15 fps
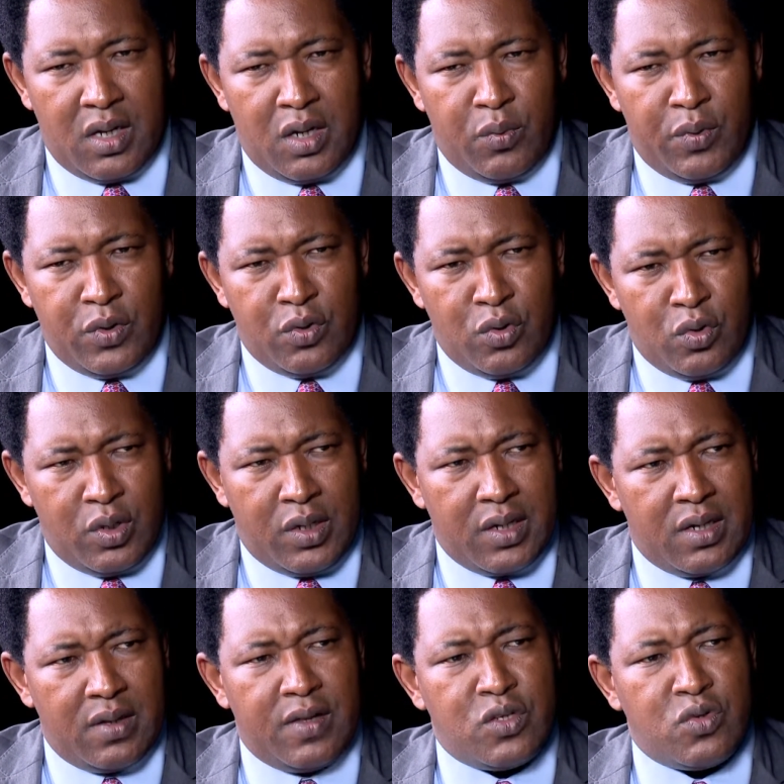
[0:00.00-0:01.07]
When you look at
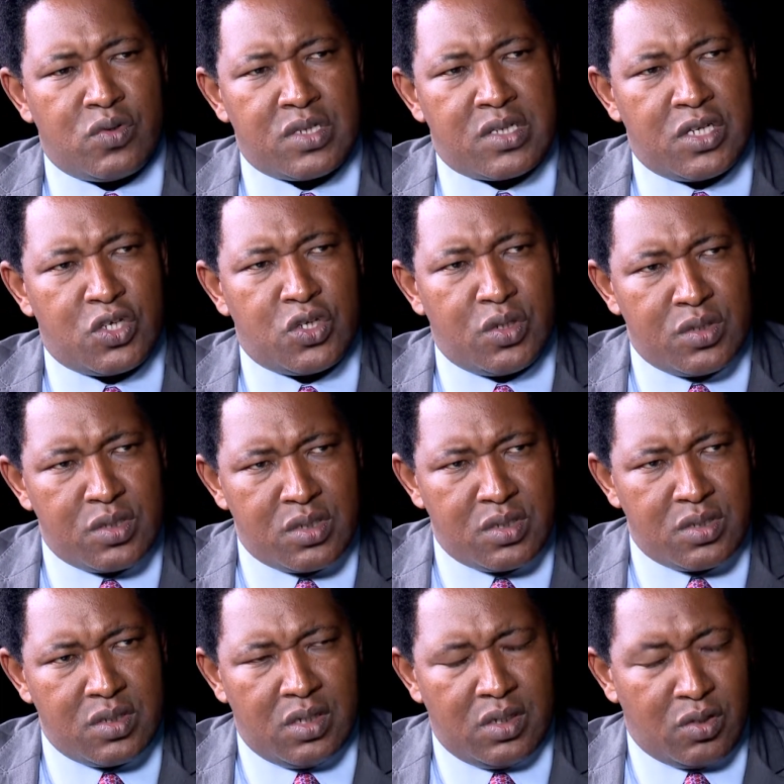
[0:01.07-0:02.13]
other jurisdictions,
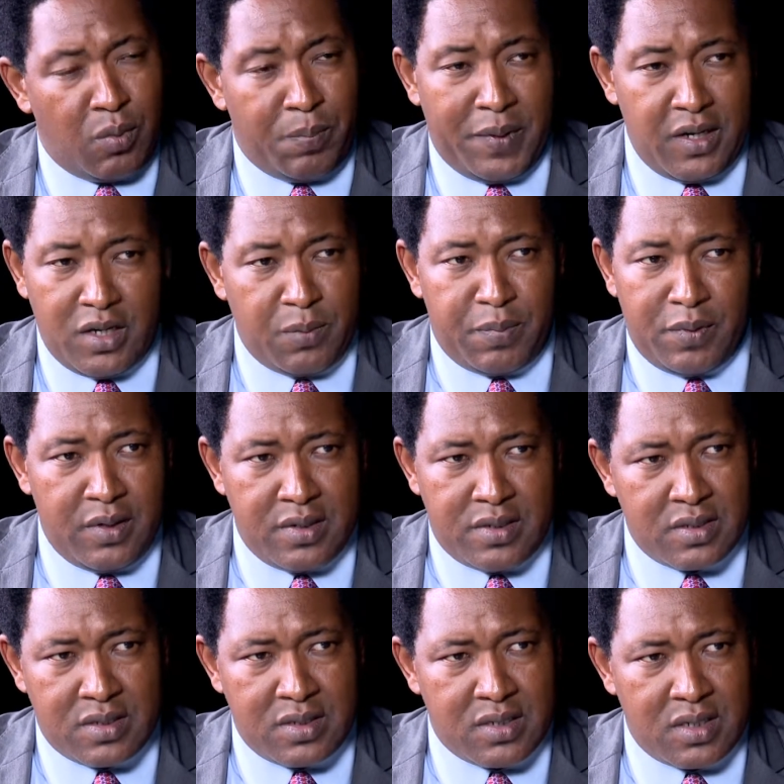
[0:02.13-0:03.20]
and comparative
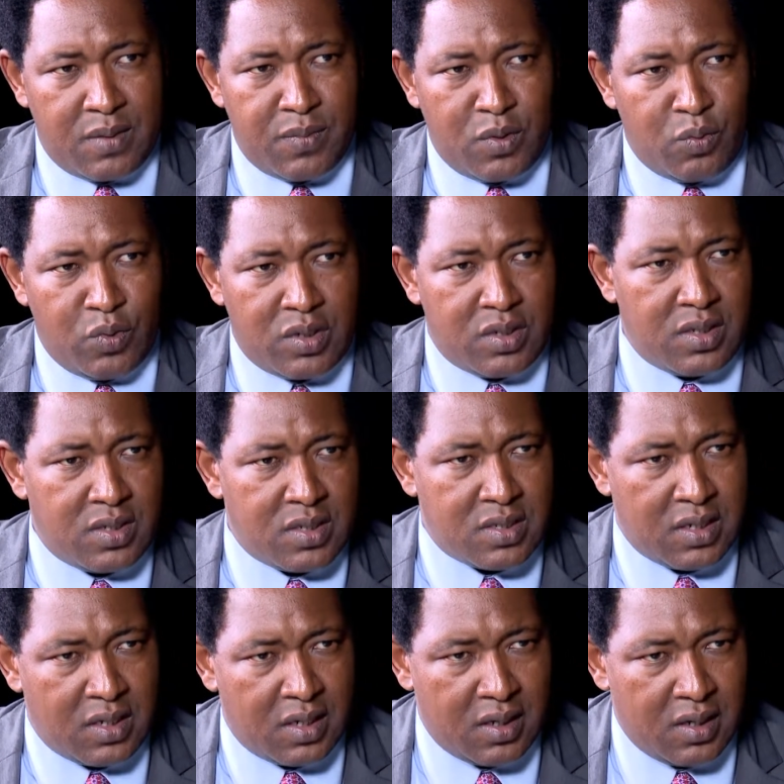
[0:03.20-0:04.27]
politics is something which is
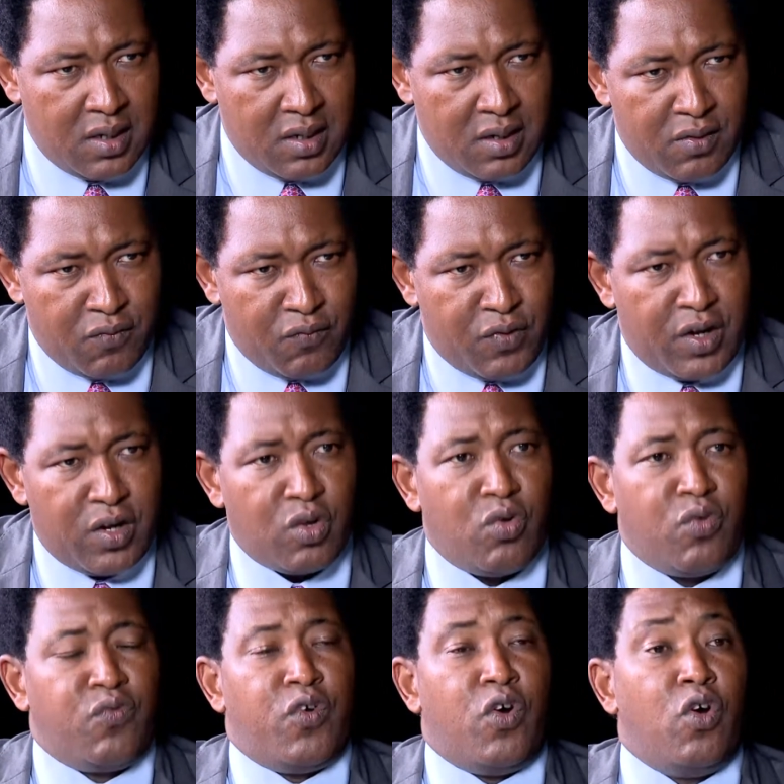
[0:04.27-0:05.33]
very good
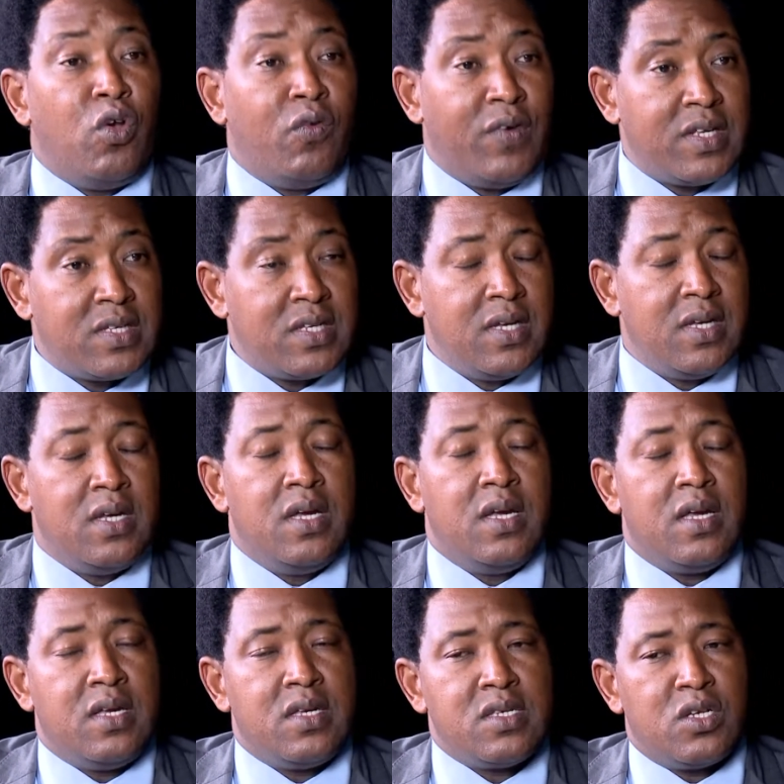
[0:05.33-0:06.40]
for all of us,
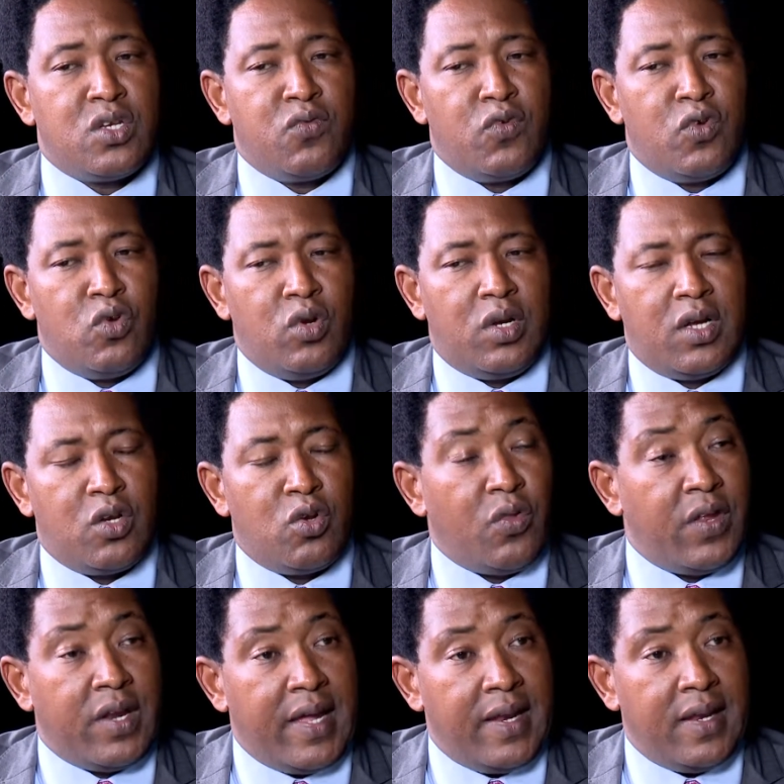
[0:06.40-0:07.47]
is that if you look at
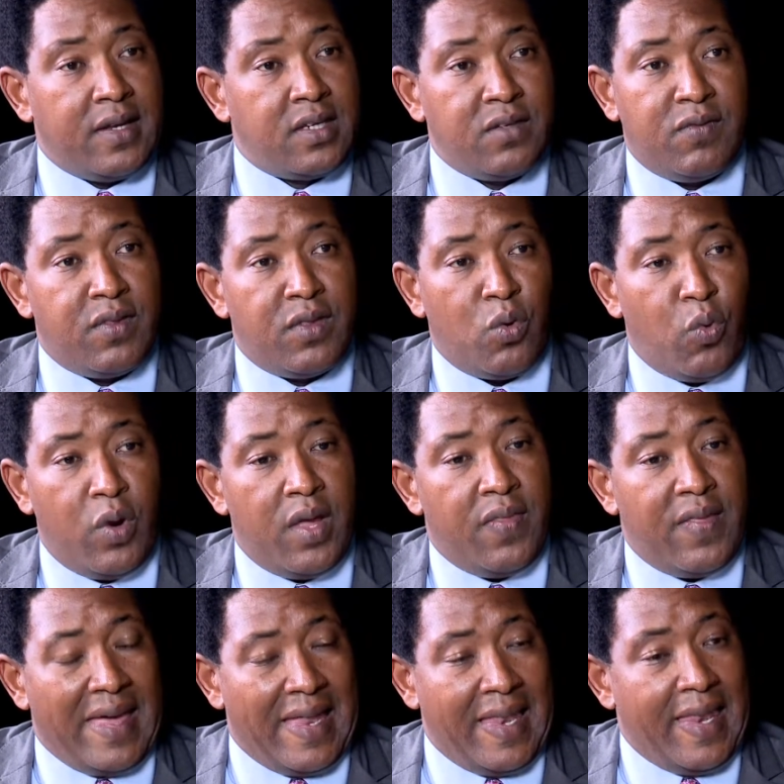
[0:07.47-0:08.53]
Northern Ireland, even the way
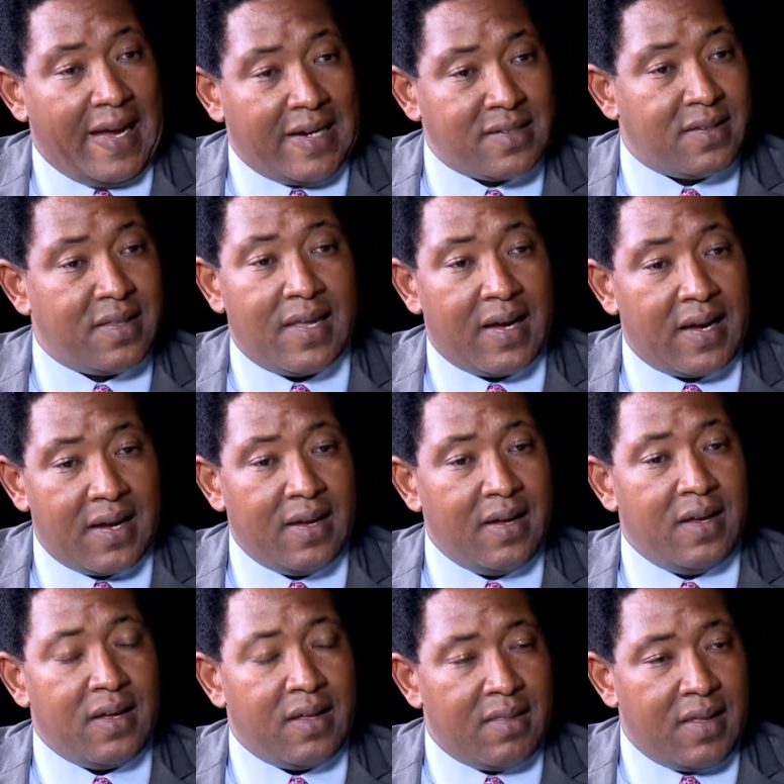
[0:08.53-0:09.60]
they elect
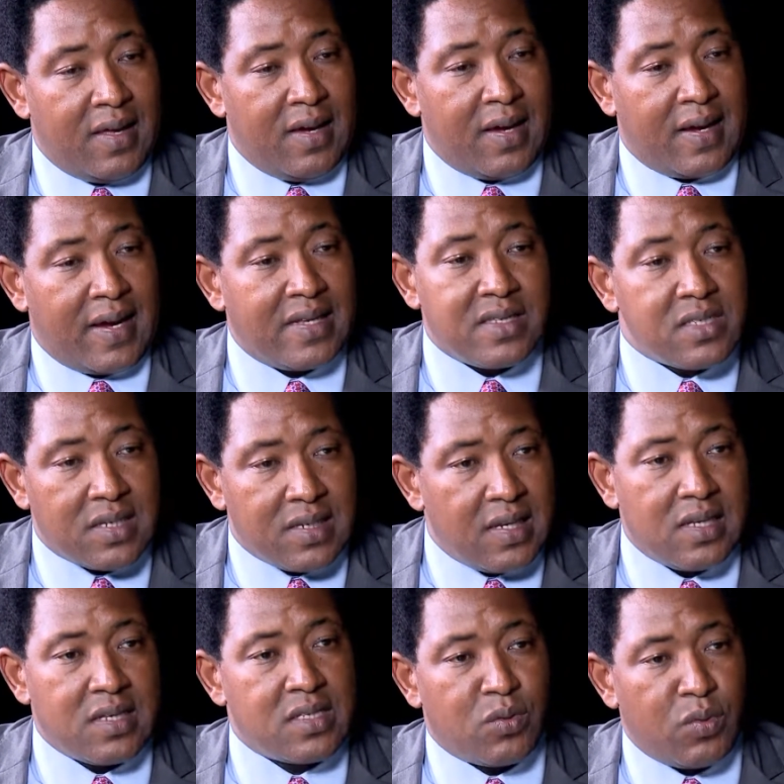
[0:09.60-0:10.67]
their
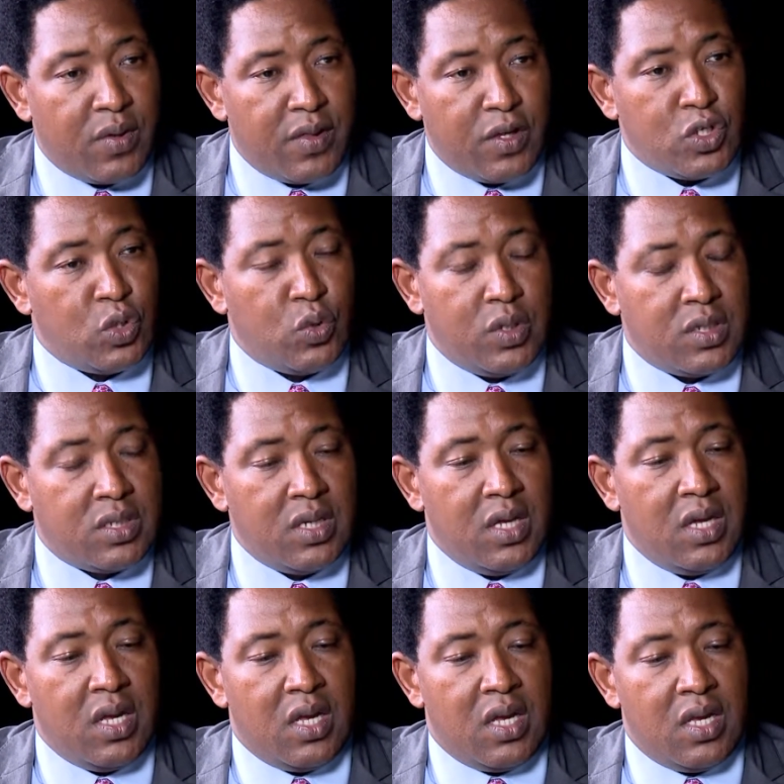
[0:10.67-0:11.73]
councillors, the way they do it,
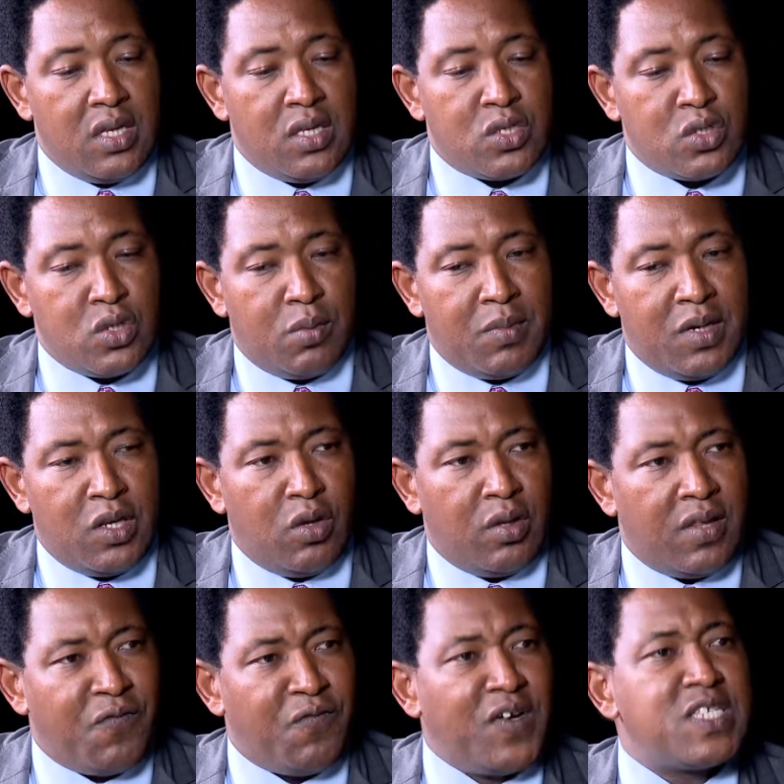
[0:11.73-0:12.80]
is normally on the
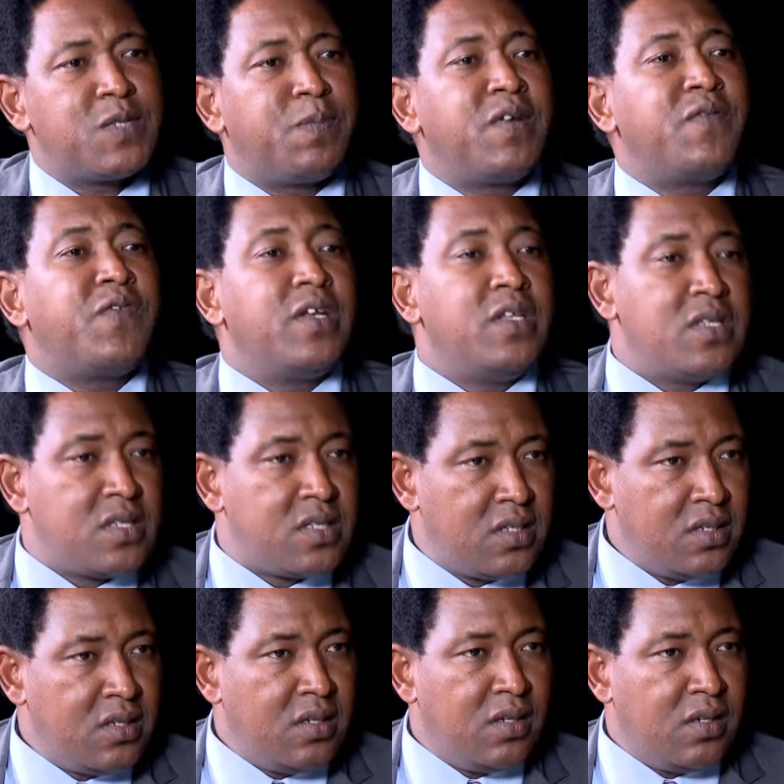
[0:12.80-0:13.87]
first preference.
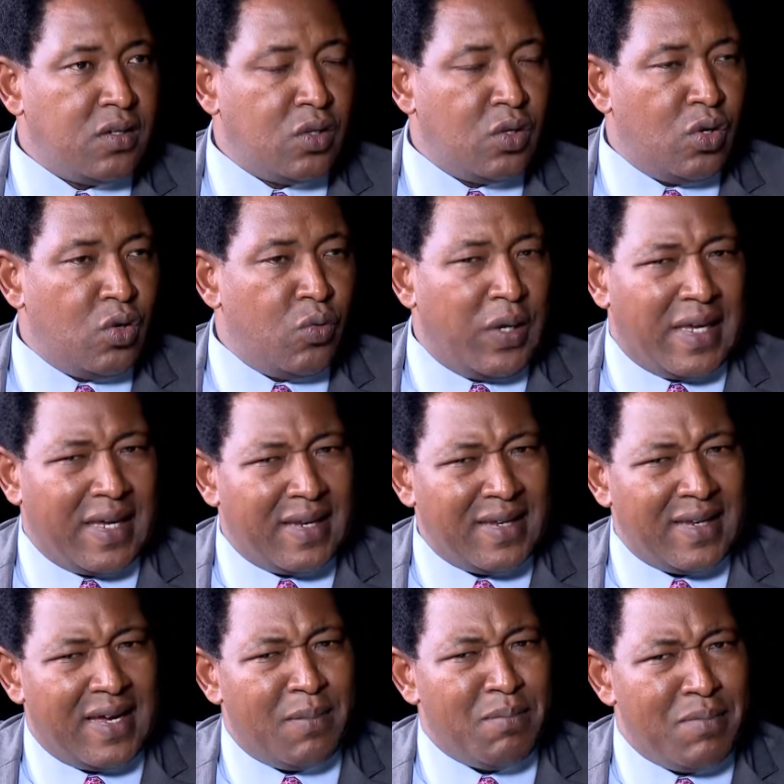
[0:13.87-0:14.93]
We can
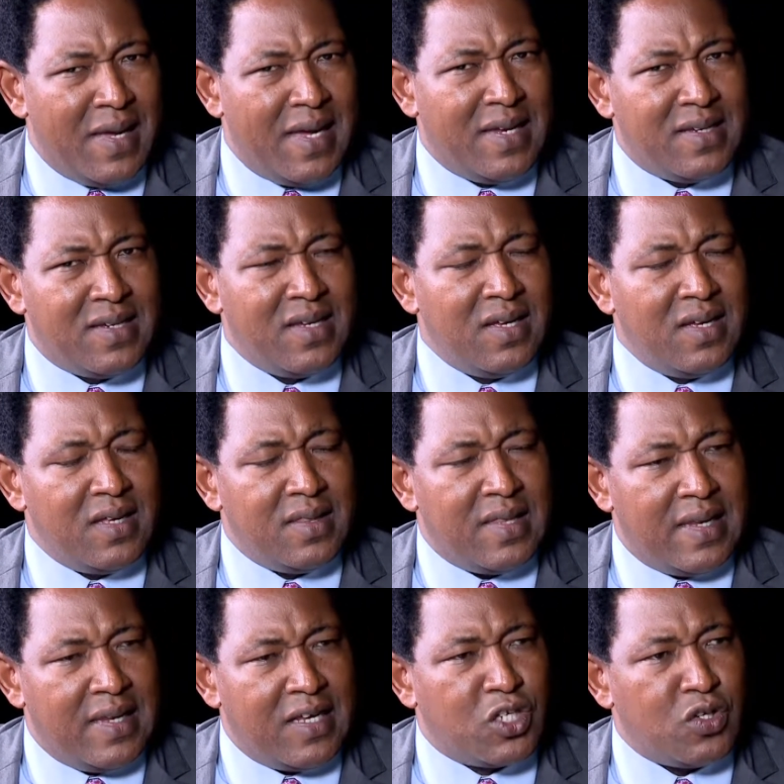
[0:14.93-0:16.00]
amend the
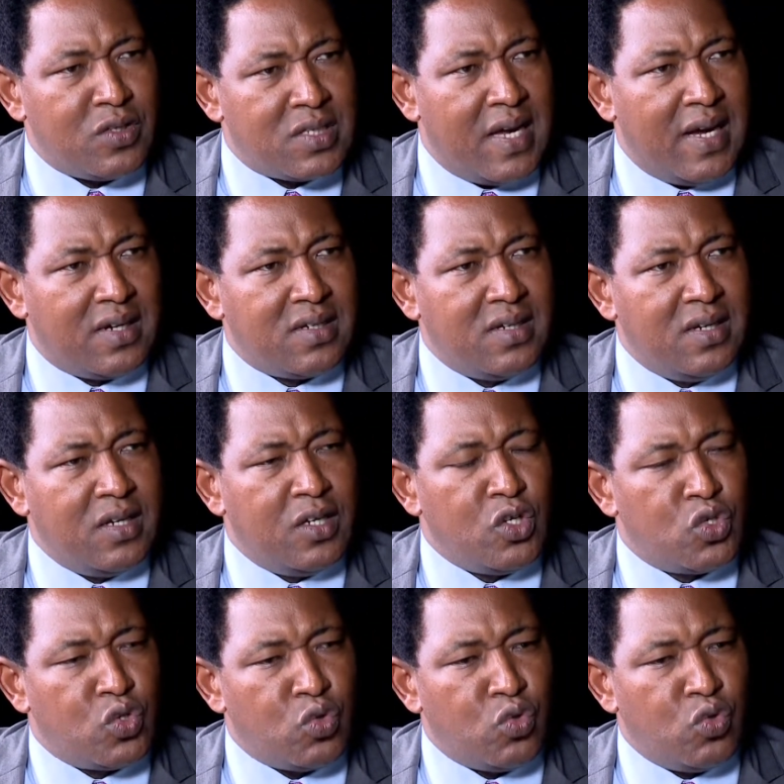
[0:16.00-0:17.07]
Elections Act
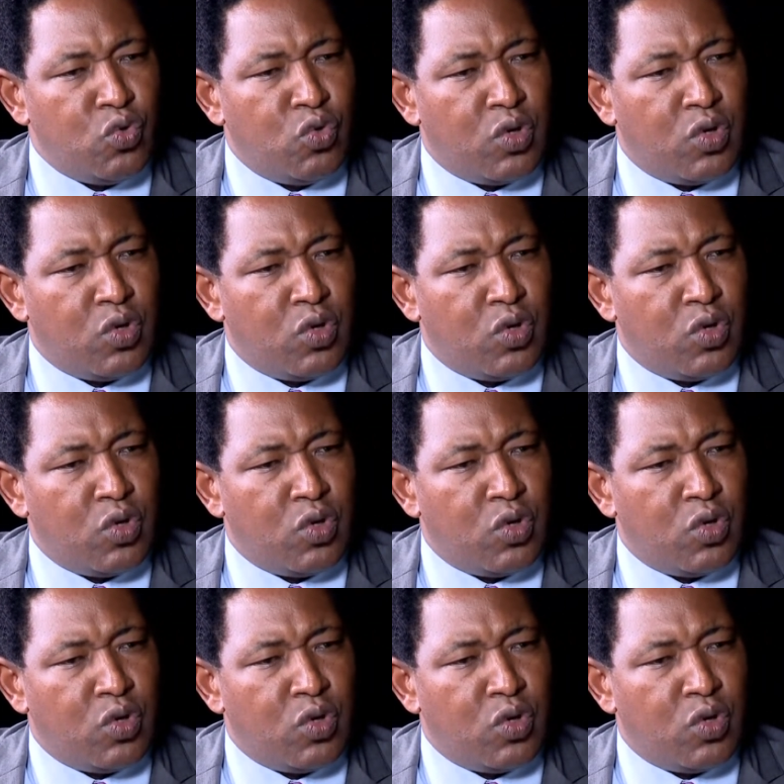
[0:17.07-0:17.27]
to